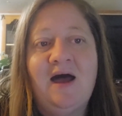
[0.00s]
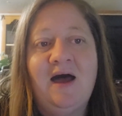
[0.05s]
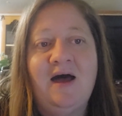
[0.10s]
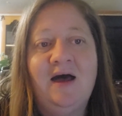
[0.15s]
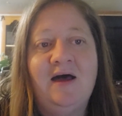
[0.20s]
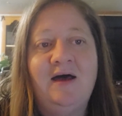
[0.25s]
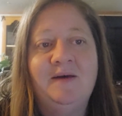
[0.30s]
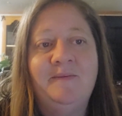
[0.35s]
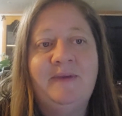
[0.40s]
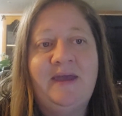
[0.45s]

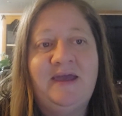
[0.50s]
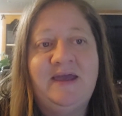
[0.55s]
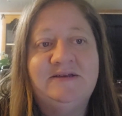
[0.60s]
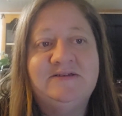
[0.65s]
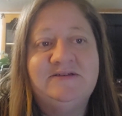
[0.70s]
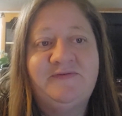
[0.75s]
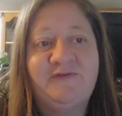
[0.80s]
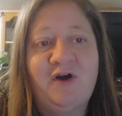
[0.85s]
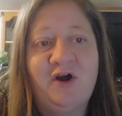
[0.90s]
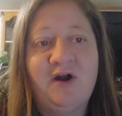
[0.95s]

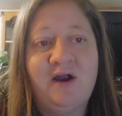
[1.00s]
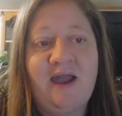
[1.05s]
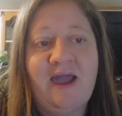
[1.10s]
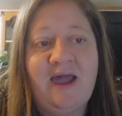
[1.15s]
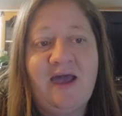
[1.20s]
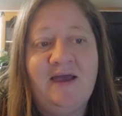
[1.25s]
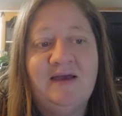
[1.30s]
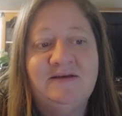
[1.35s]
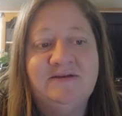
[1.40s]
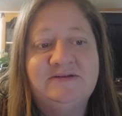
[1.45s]
As far
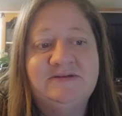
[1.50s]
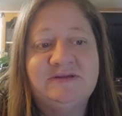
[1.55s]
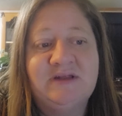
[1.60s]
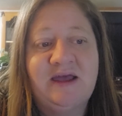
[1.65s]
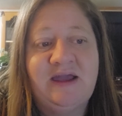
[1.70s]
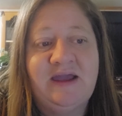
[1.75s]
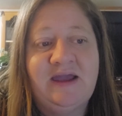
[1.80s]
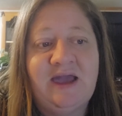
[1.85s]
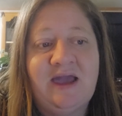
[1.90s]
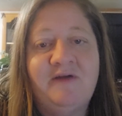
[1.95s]
as
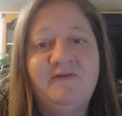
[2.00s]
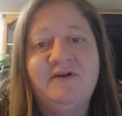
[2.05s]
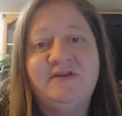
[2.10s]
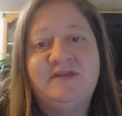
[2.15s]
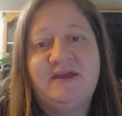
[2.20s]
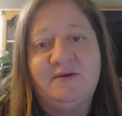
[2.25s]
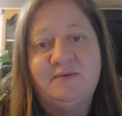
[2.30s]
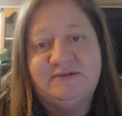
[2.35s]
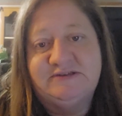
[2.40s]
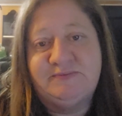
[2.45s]
like
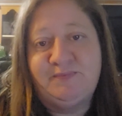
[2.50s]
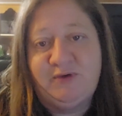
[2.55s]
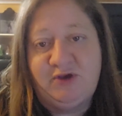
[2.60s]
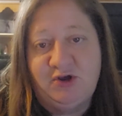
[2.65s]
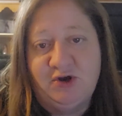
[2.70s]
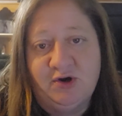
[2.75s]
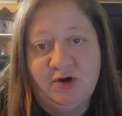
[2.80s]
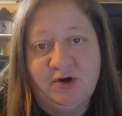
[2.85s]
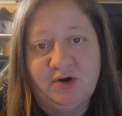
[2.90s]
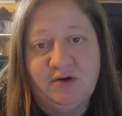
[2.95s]
everything was
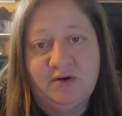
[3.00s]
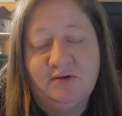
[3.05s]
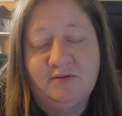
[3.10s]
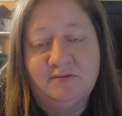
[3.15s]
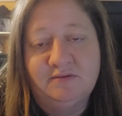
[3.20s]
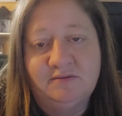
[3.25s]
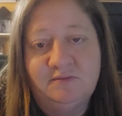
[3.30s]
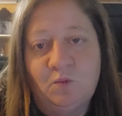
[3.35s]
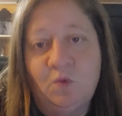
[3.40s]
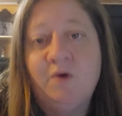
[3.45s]
pure,
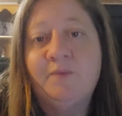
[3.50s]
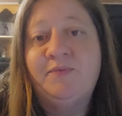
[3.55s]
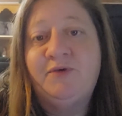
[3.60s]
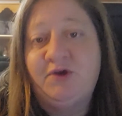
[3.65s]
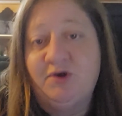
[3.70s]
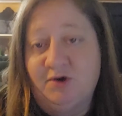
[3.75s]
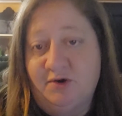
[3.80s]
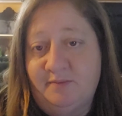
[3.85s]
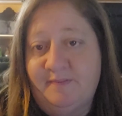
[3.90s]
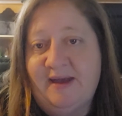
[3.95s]
more
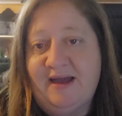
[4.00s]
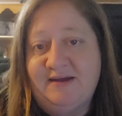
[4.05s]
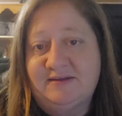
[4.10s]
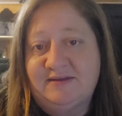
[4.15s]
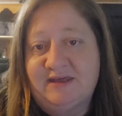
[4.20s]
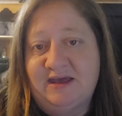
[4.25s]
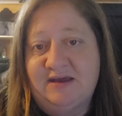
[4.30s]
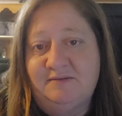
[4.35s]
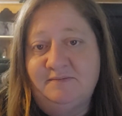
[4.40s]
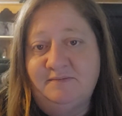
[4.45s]
pure
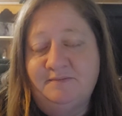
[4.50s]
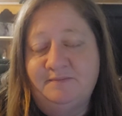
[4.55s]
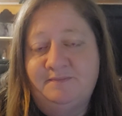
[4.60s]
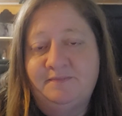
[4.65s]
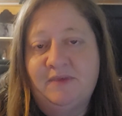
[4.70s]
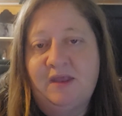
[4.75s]
back then.